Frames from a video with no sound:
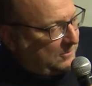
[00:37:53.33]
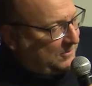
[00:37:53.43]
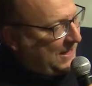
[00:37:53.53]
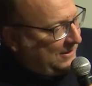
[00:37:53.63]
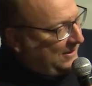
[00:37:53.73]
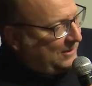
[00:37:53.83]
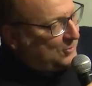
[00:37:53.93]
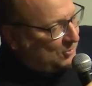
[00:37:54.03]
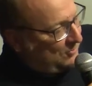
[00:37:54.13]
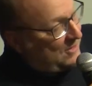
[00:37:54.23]
that, yeah, it
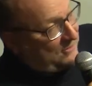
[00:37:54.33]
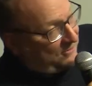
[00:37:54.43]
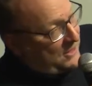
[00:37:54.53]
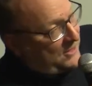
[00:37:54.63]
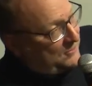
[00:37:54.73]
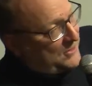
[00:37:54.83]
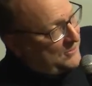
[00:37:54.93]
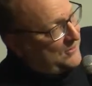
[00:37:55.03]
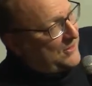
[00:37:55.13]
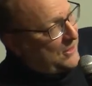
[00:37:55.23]
was very funny when we
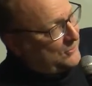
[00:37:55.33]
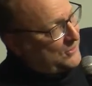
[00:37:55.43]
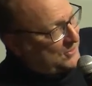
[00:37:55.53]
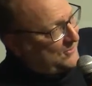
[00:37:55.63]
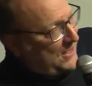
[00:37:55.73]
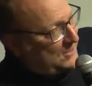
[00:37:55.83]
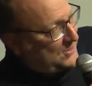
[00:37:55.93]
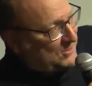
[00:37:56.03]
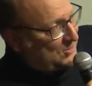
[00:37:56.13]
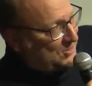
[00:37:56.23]
found those
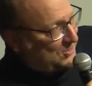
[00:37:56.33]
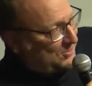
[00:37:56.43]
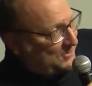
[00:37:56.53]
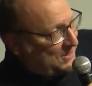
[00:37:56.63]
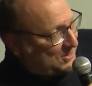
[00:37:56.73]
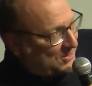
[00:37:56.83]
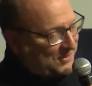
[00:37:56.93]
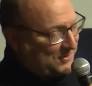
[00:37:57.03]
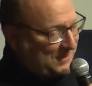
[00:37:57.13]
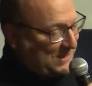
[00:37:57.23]
faxes just 2 weeks
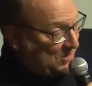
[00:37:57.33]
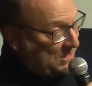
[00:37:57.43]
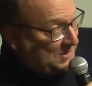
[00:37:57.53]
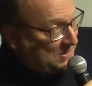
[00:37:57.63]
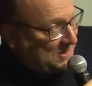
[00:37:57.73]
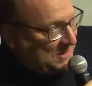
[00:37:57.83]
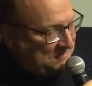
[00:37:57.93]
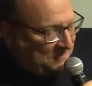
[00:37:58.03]
ago by chance, yeah,